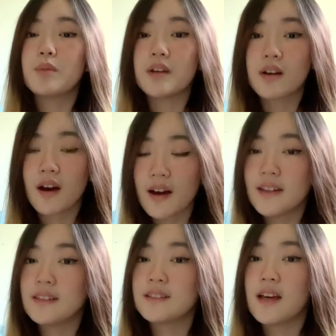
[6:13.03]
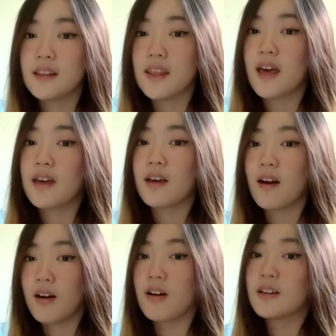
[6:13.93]
because they
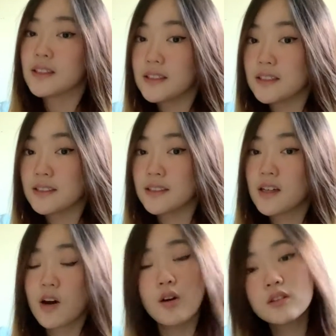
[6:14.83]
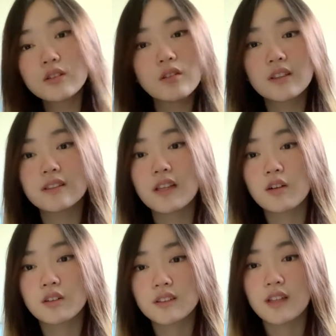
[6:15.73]
are easy. Or don't just take
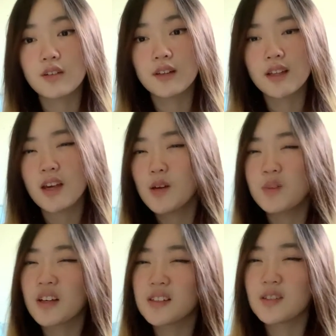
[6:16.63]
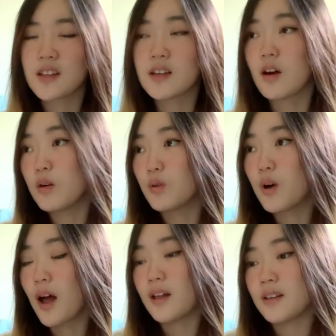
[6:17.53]
courses that you like because you'll think, oh,
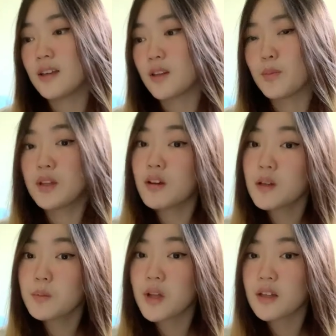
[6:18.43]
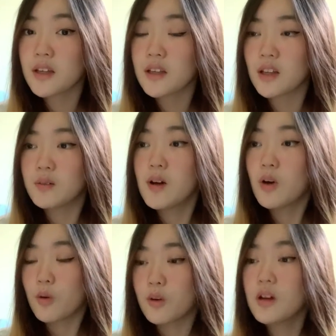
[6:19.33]
I like them, and you end up not liking them.
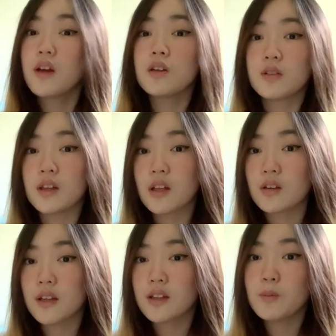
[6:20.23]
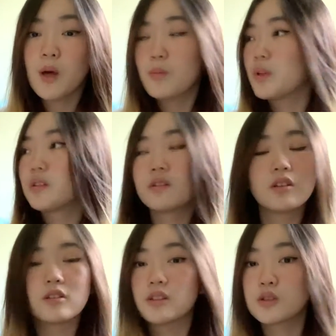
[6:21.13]
Or you think that you like them, but
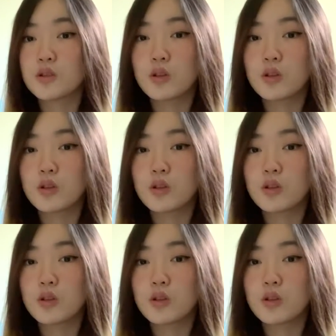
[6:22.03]
there's just